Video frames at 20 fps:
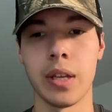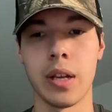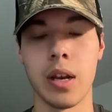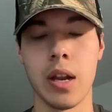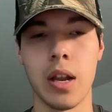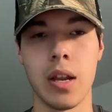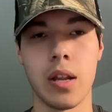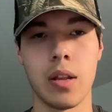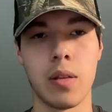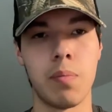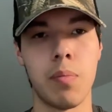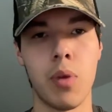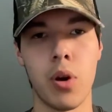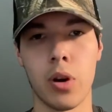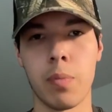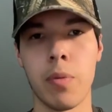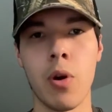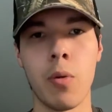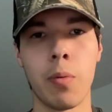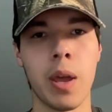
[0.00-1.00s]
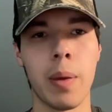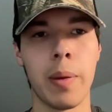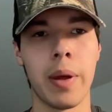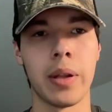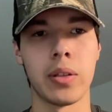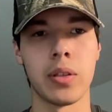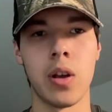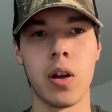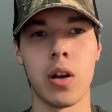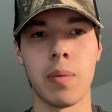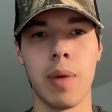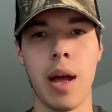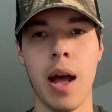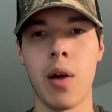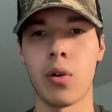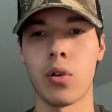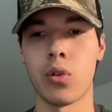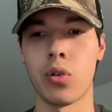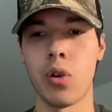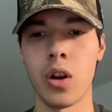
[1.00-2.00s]
and Mark Pope came out and talked about
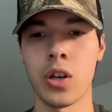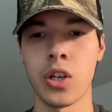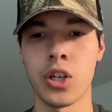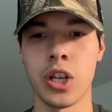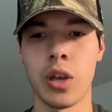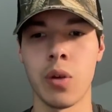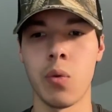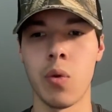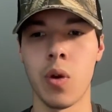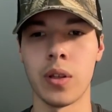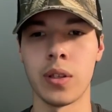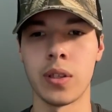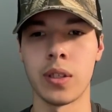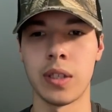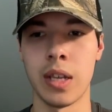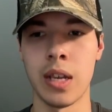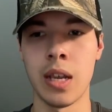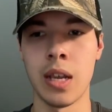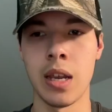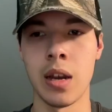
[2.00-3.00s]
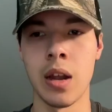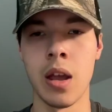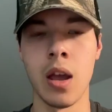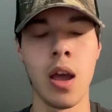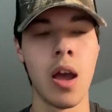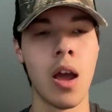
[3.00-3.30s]
how crushing it was seeing